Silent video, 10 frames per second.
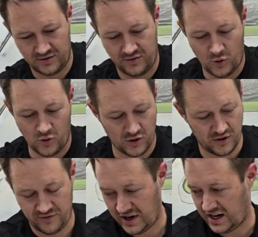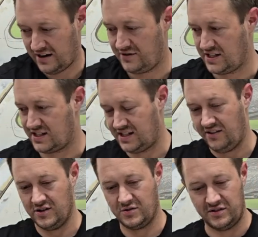There's 4, 5, 6,
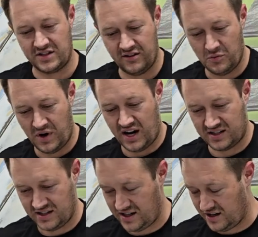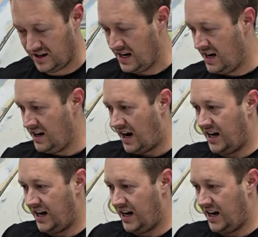7. So we have 7 boxes here.